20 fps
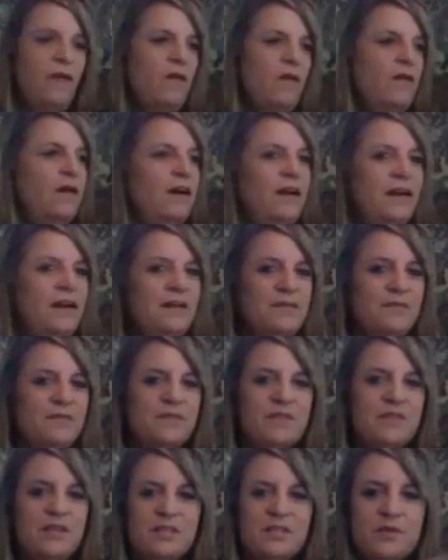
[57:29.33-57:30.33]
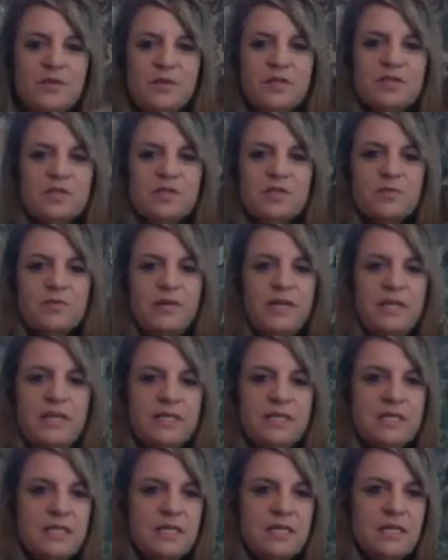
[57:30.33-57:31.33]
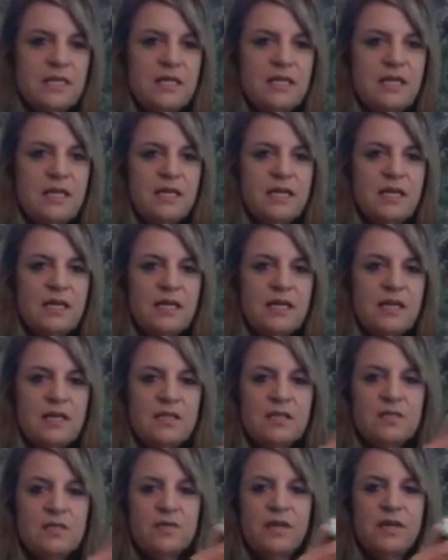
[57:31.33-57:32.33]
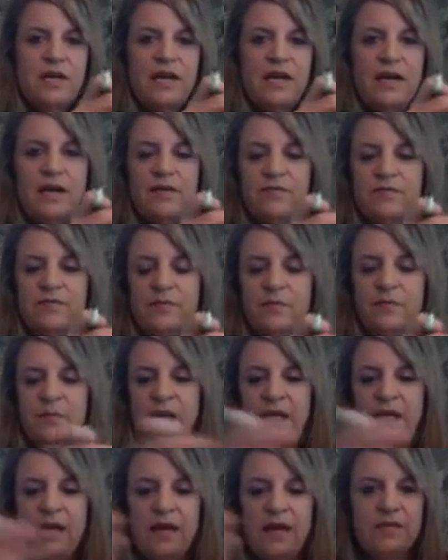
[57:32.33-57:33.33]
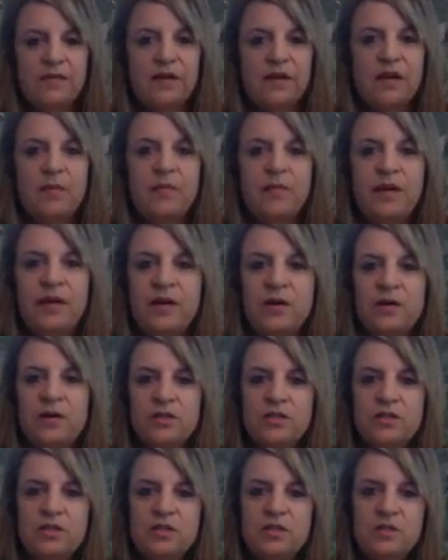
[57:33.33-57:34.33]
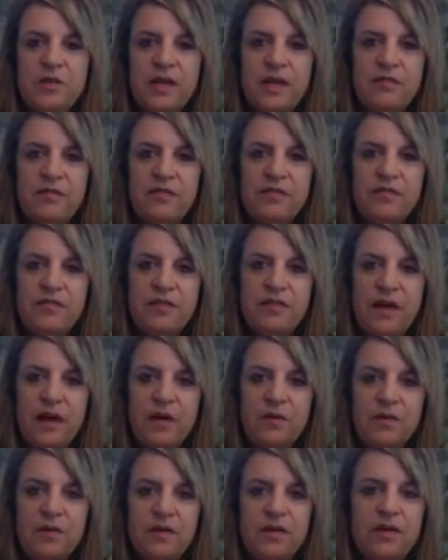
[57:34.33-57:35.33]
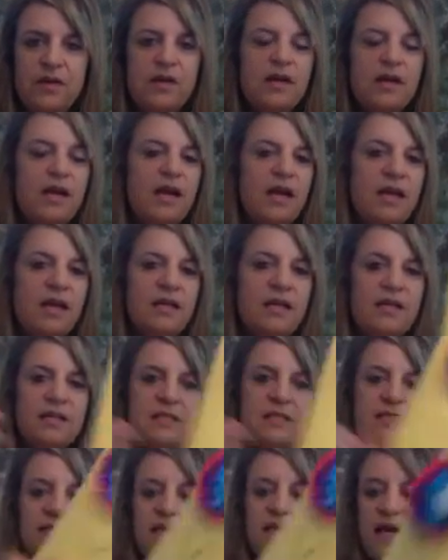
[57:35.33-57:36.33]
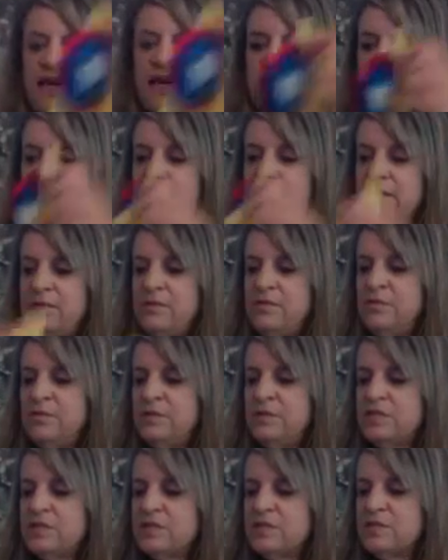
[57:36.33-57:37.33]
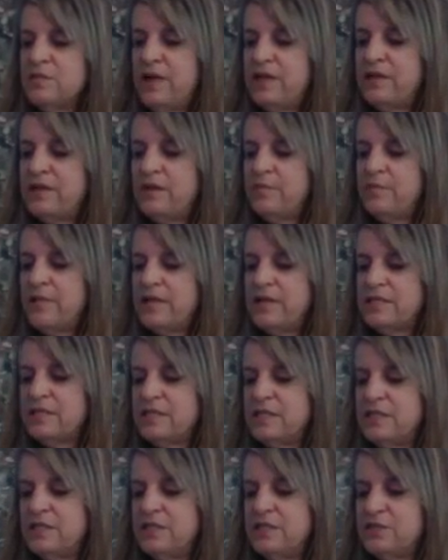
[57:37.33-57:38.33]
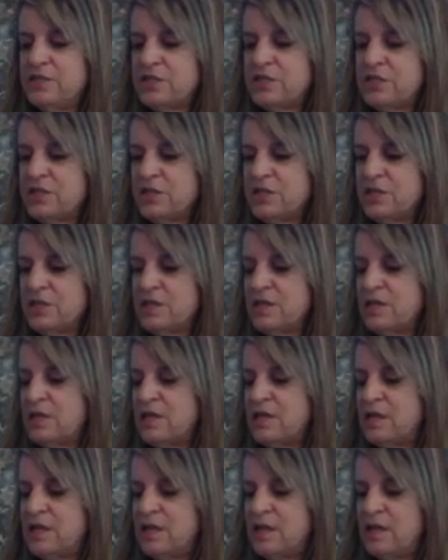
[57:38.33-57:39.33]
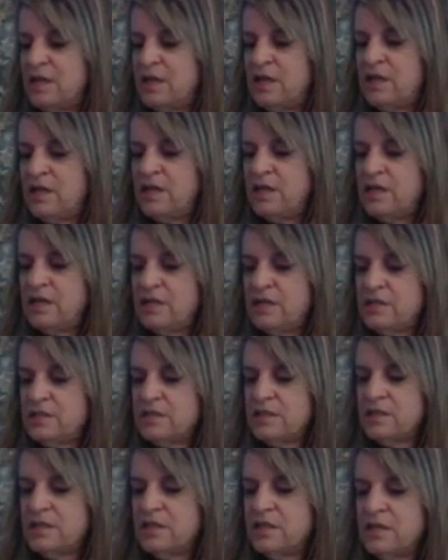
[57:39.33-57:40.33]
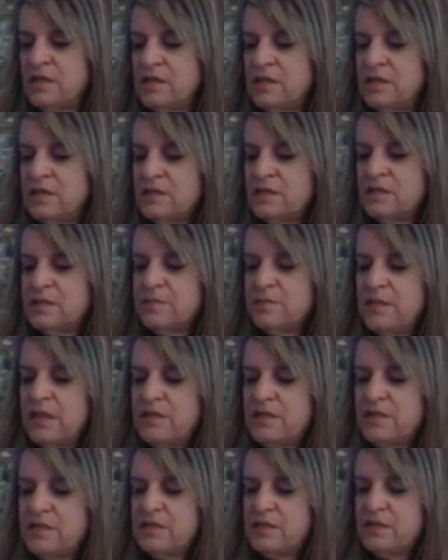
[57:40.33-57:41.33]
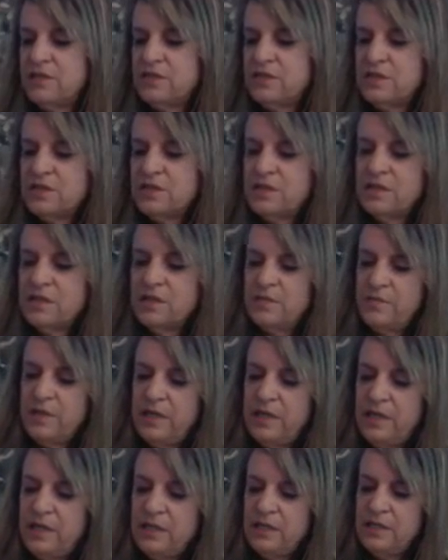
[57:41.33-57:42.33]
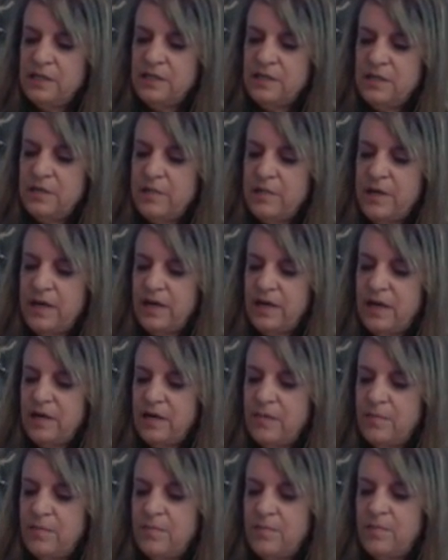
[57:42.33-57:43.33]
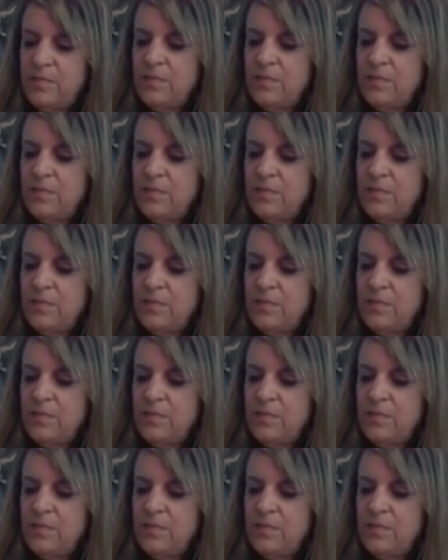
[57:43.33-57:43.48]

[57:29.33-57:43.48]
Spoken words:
Okay, so that's real sweet. So we have, made out of the cupcake holders, we have a flower, and inside we just write our message. And this message is going to be, Dear Mom,